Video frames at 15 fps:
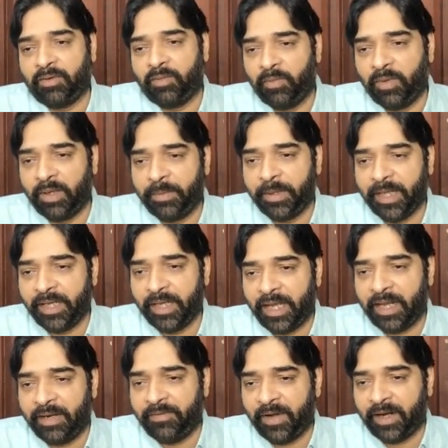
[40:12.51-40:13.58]
will be
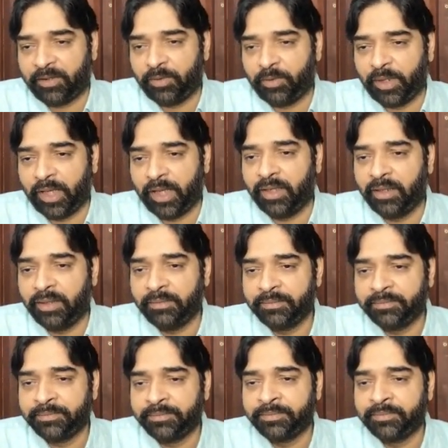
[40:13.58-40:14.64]
n factorial.
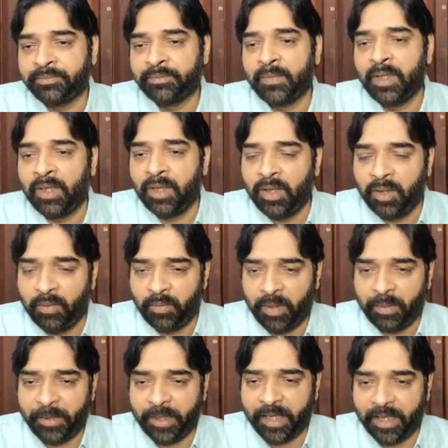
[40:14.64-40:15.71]
Will
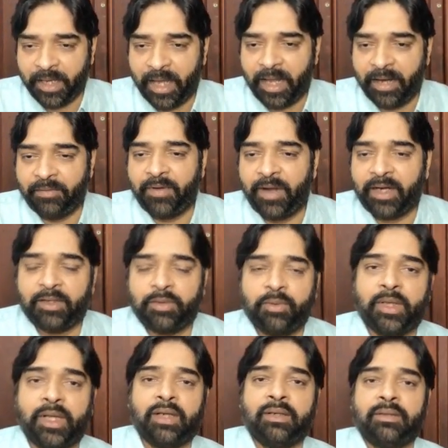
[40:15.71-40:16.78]
be n factorial.